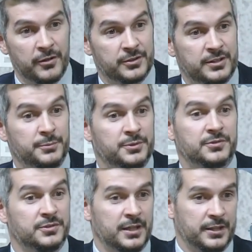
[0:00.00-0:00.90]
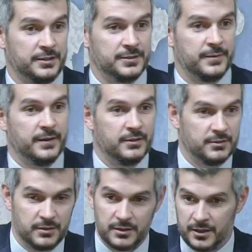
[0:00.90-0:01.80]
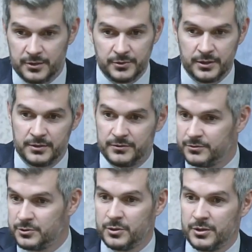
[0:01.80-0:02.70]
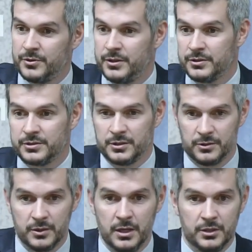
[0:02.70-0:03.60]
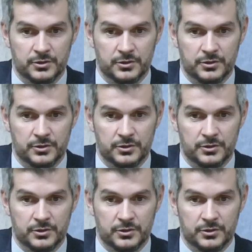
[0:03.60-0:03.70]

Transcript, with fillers: other types of societies 100 and 200 years ago.